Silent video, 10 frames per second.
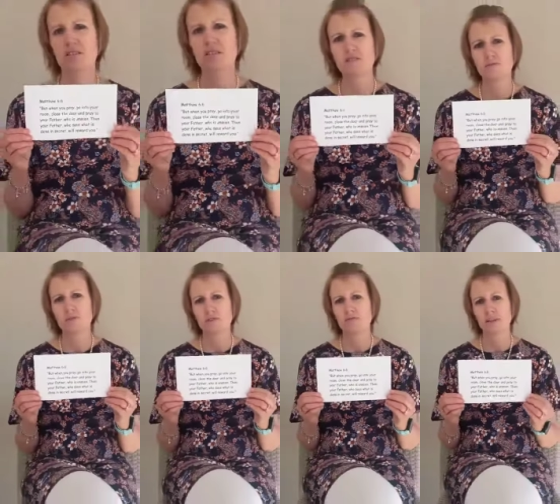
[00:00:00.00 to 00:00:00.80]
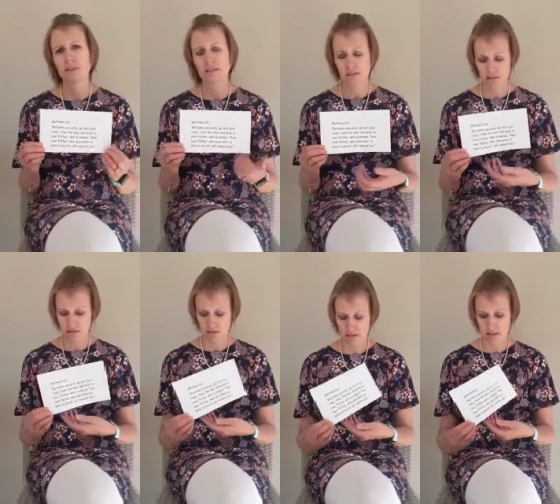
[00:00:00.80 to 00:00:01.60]
this verse really
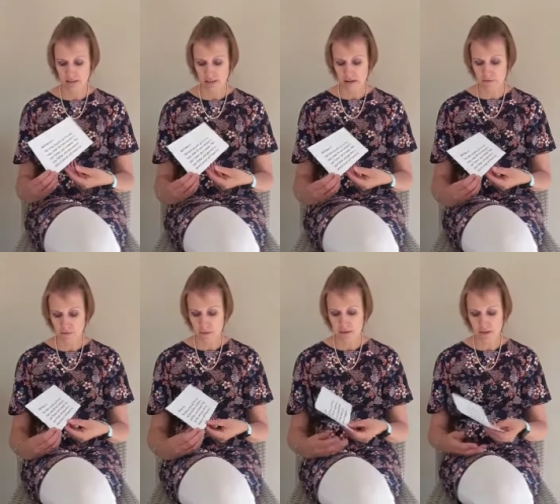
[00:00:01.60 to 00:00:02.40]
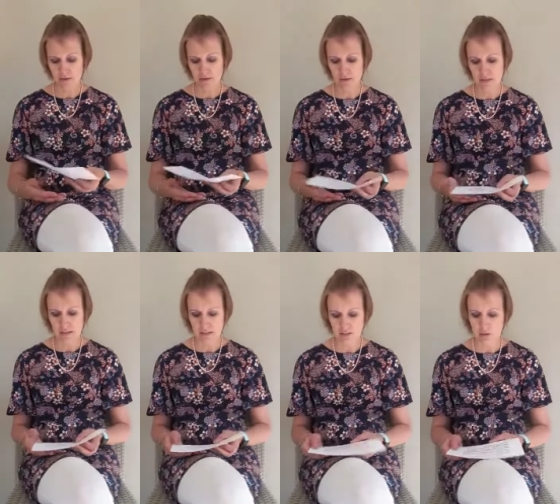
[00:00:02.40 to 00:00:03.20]
sticks out for me because
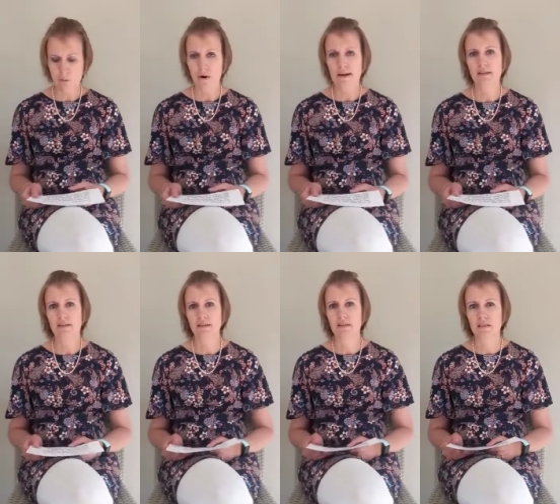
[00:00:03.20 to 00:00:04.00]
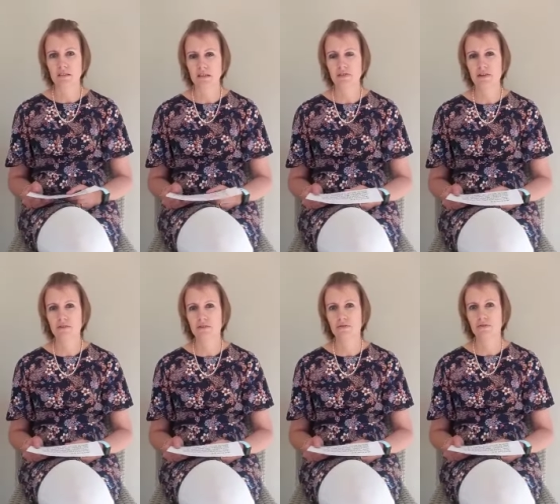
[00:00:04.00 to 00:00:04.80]
it's so practical. It's giving
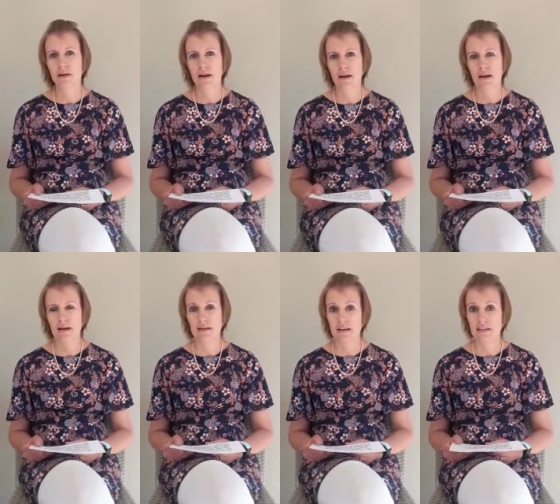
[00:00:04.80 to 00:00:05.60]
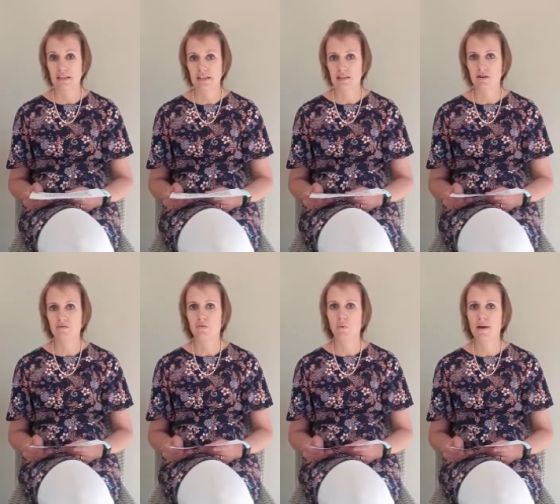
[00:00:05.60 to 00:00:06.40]
you an idea
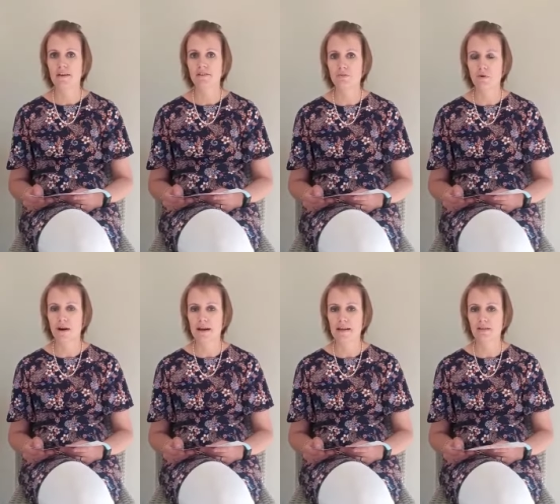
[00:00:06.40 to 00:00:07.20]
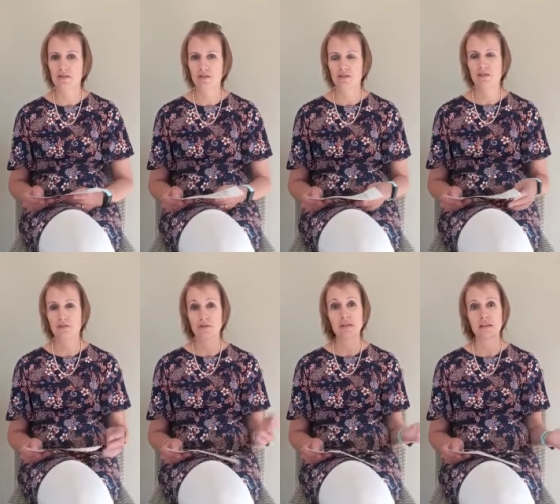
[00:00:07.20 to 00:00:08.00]
of where to pray so that you
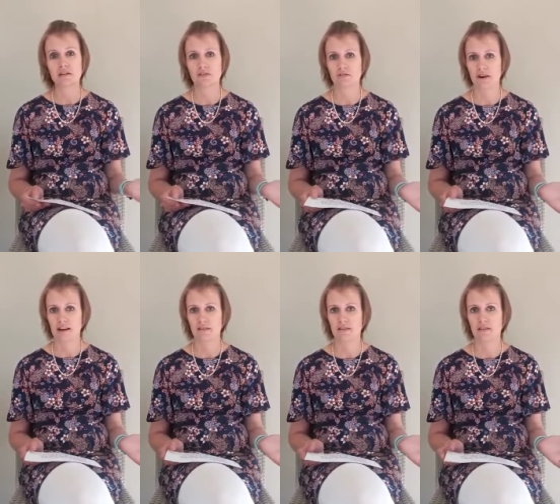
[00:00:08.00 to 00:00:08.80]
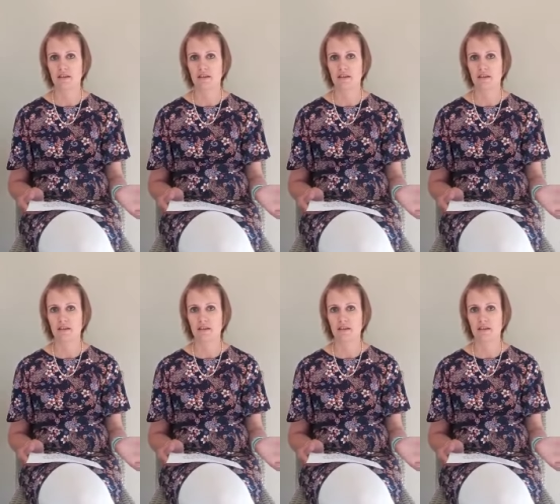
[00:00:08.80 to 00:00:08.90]
don't get distracted.